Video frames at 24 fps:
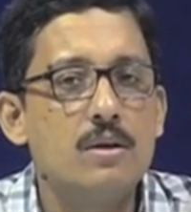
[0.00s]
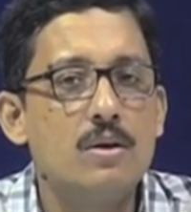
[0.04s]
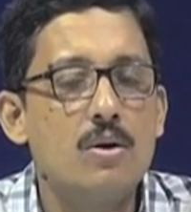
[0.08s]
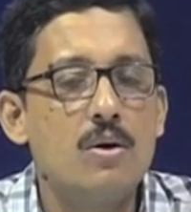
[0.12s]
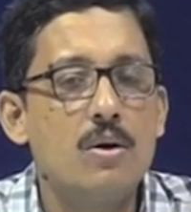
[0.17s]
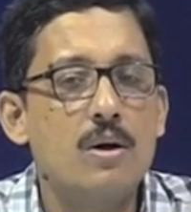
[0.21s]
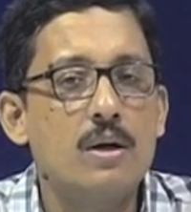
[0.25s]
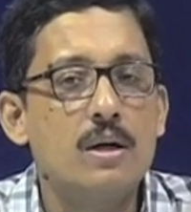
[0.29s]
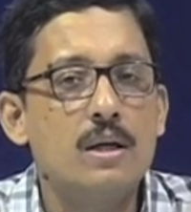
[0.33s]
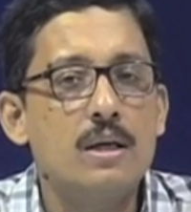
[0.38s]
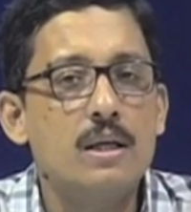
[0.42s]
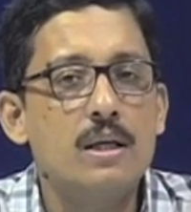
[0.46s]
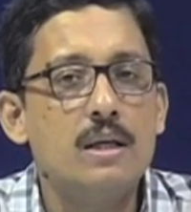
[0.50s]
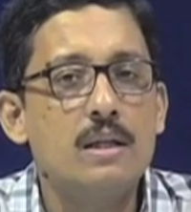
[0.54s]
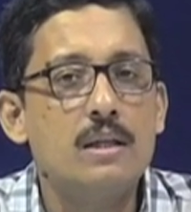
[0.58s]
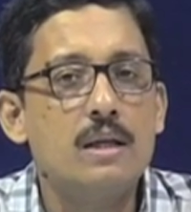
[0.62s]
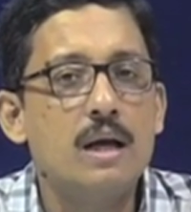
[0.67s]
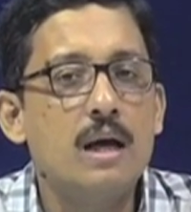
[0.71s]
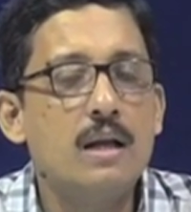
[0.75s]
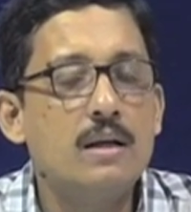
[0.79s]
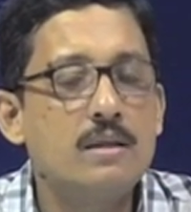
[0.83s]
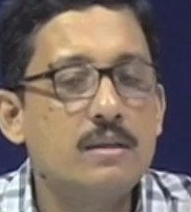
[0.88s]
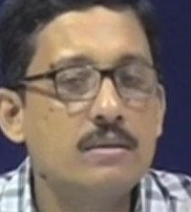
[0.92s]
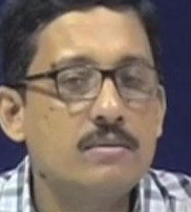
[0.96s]
occurring in
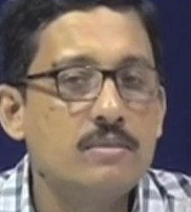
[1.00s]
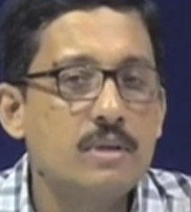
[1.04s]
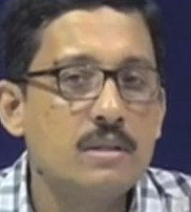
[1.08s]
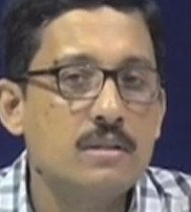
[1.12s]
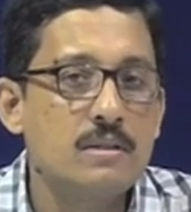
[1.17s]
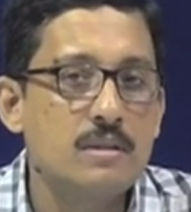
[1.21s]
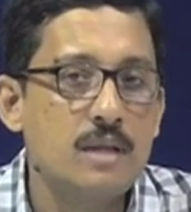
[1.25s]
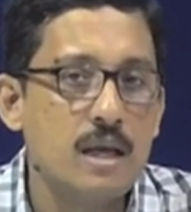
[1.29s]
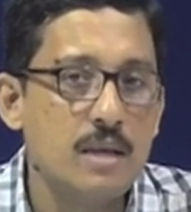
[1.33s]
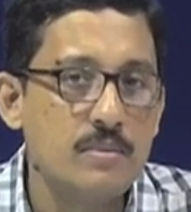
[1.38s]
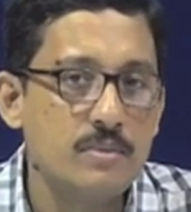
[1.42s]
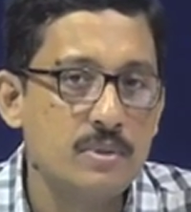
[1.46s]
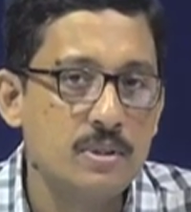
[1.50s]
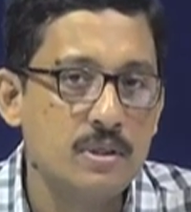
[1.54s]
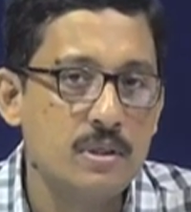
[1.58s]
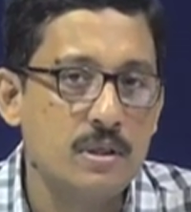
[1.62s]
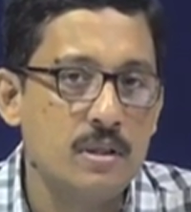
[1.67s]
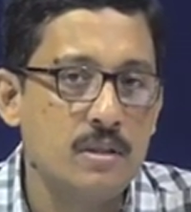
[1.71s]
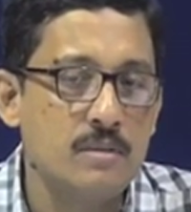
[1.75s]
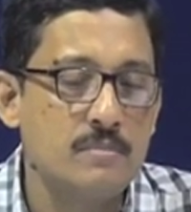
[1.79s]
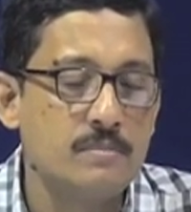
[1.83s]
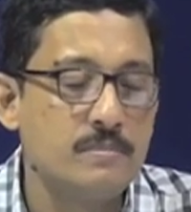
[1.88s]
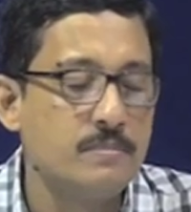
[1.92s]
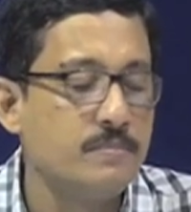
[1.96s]
ultra fast time
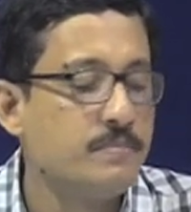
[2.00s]
scale,